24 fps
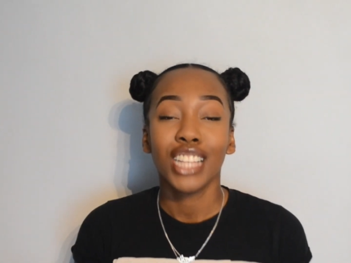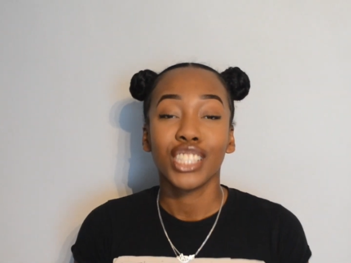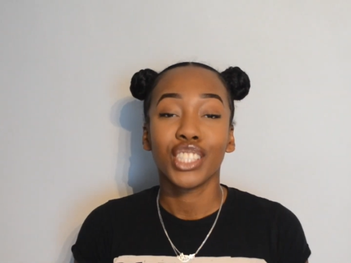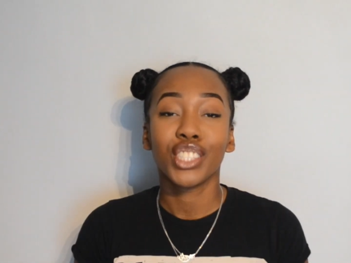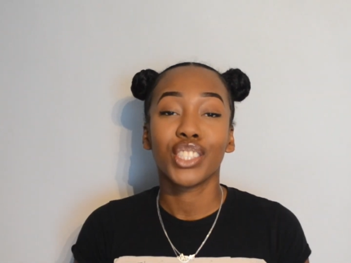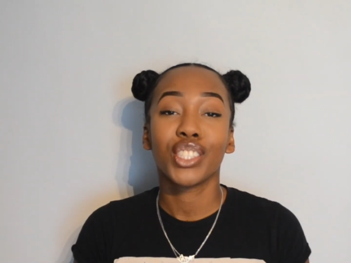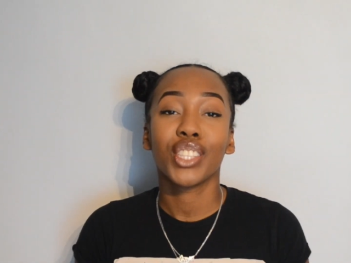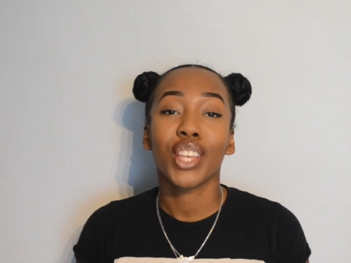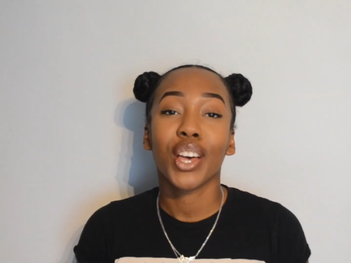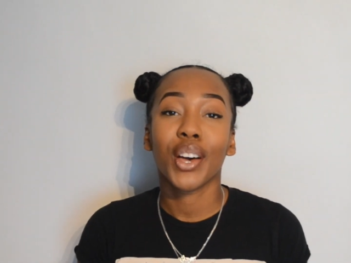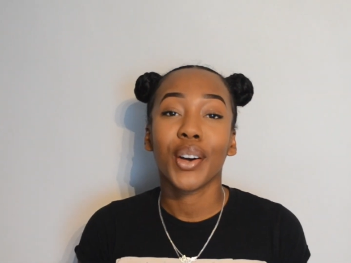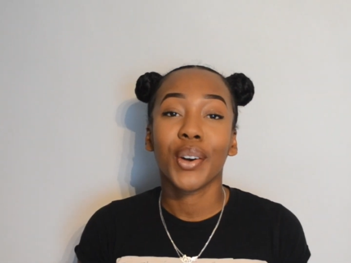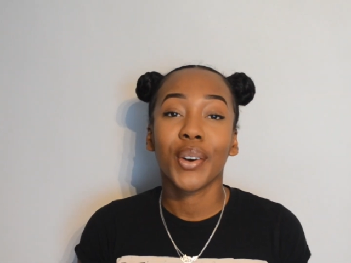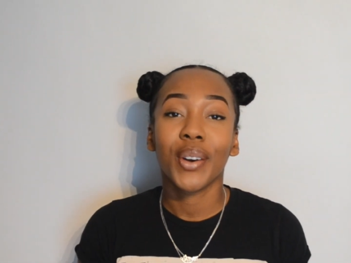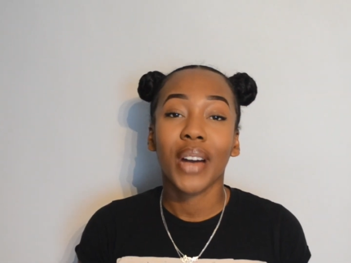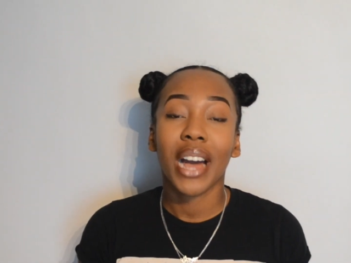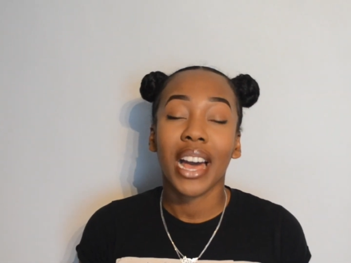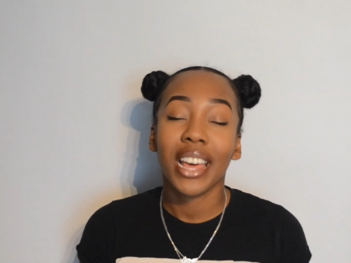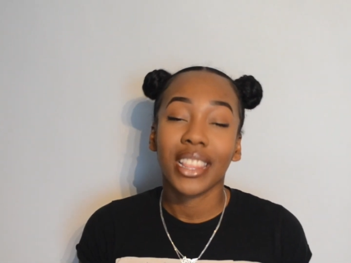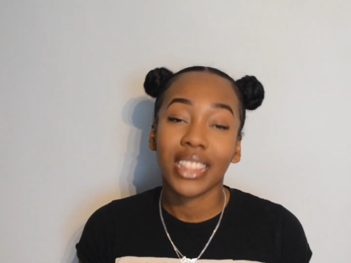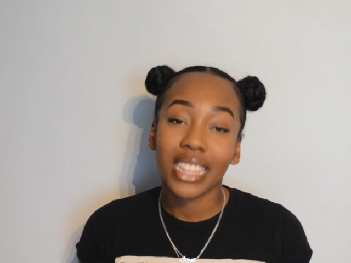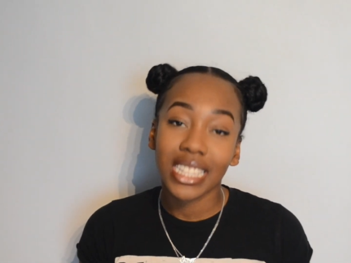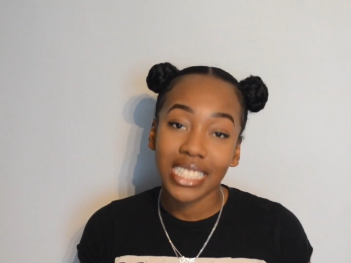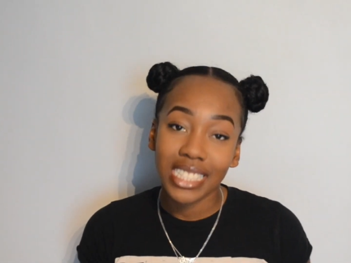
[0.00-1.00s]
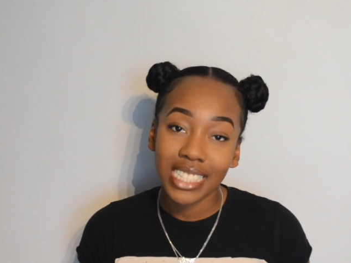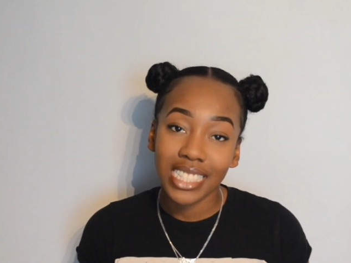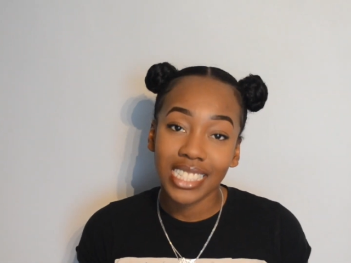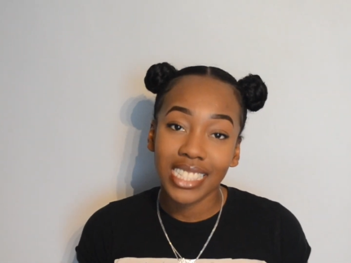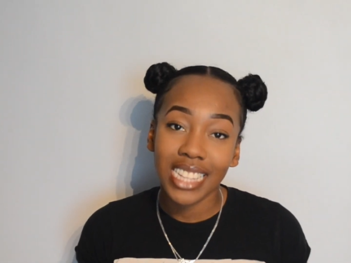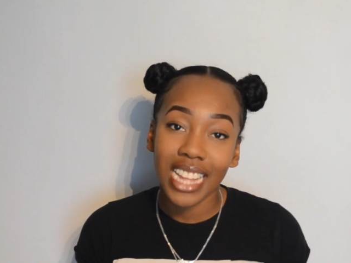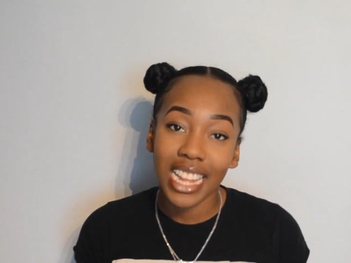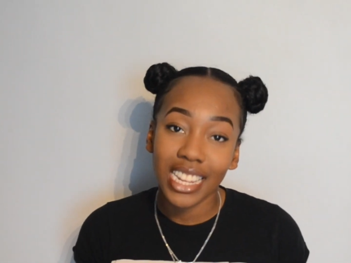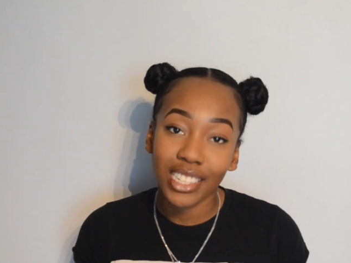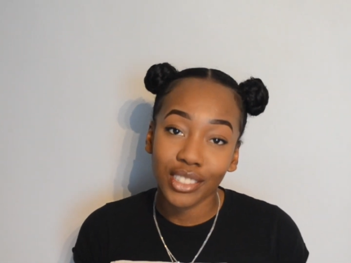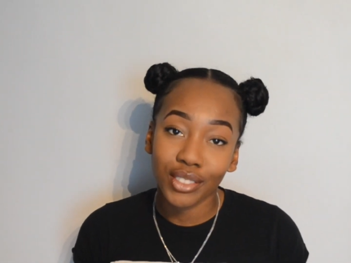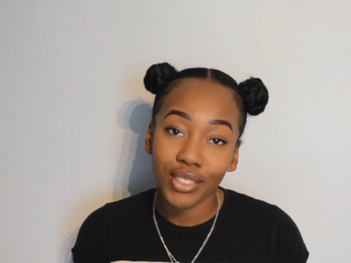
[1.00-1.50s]
So this is
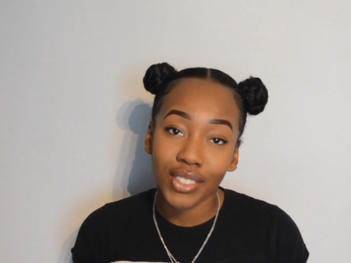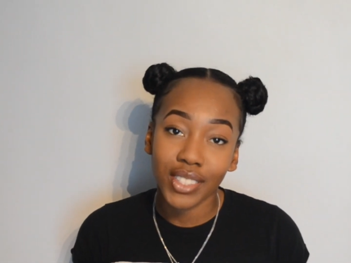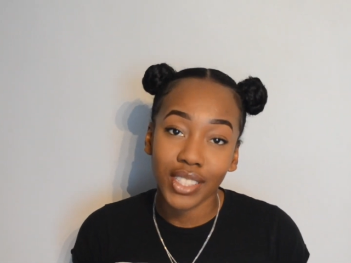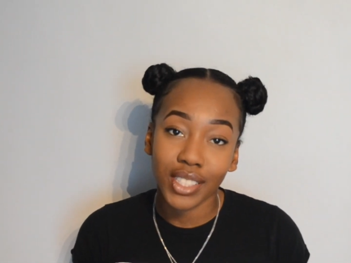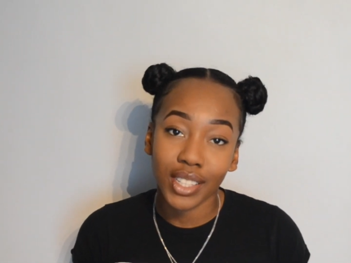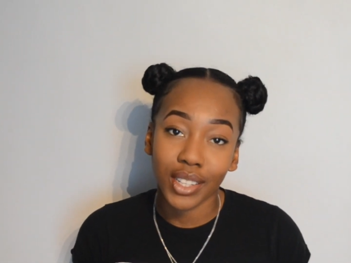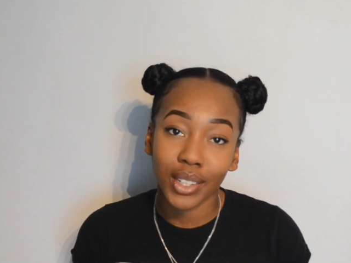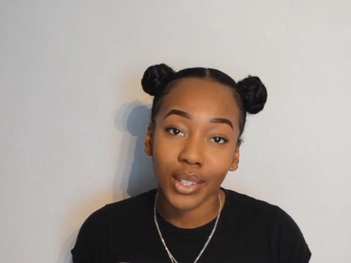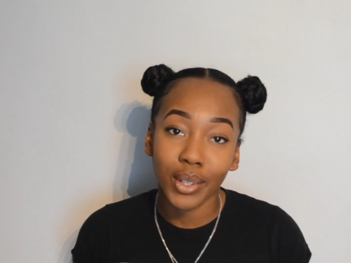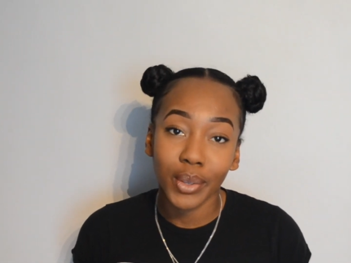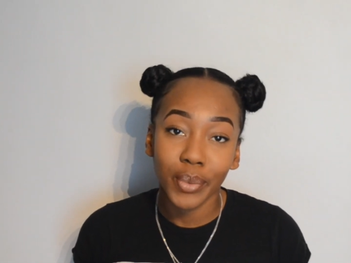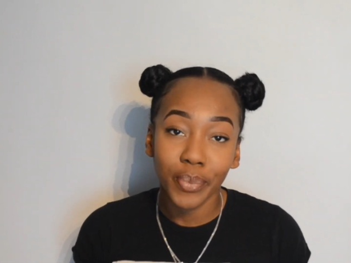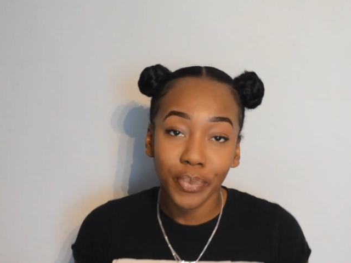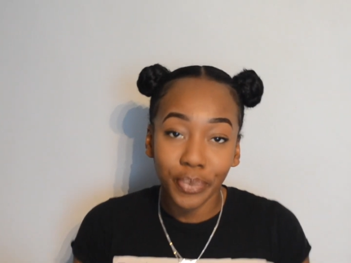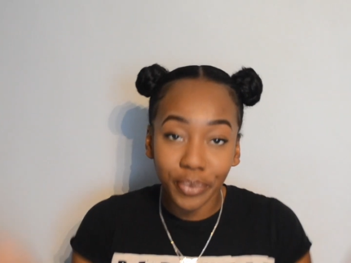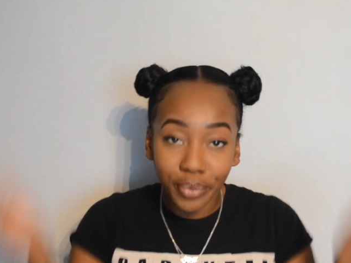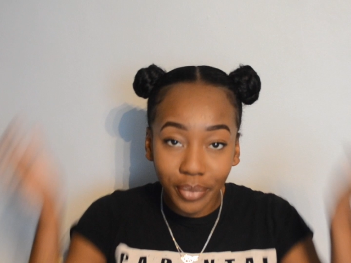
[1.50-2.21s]
the end result.